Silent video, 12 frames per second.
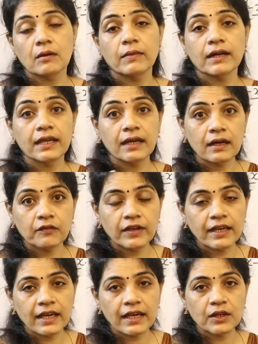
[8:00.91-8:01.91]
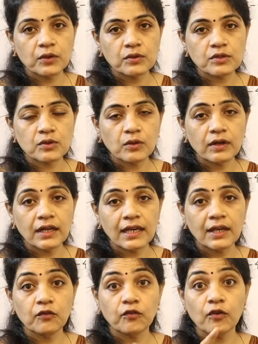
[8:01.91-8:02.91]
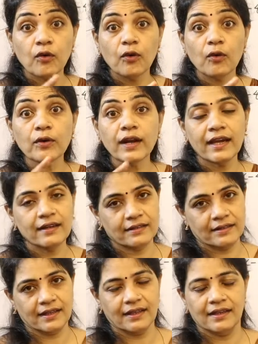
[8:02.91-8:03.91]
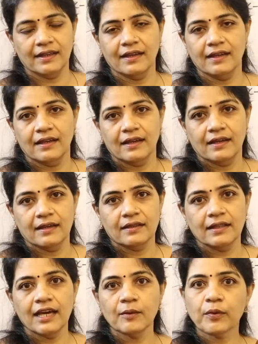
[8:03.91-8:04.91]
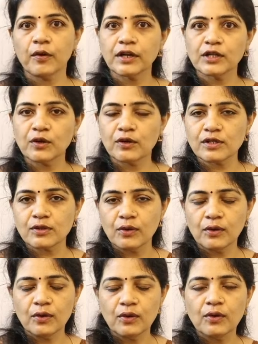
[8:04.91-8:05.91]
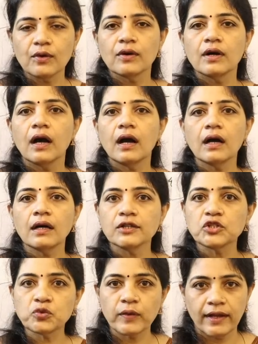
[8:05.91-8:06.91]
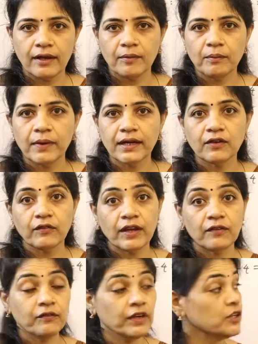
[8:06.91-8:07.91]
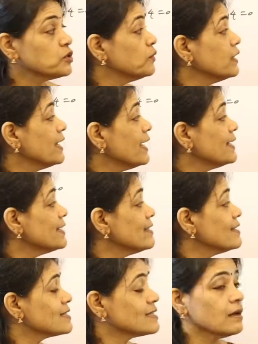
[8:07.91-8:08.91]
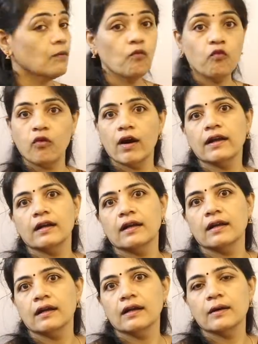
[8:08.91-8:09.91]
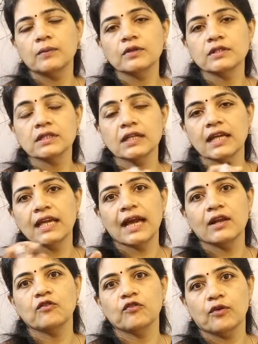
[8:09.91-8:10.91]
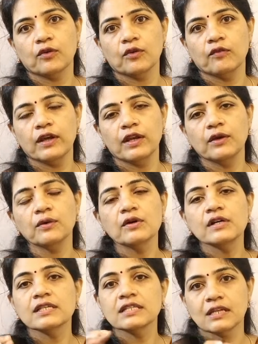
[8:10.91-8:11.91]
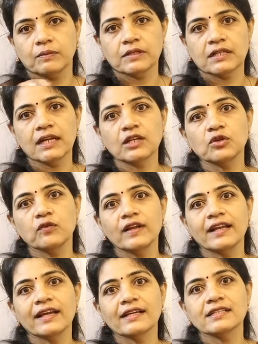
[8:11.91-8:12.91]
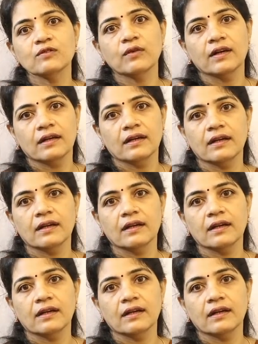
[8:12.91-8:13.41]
But here we can use only 4 and 3. Their product also 12. But when we should get the sum 1. So 3 and 4. When you subtract, you will get 1.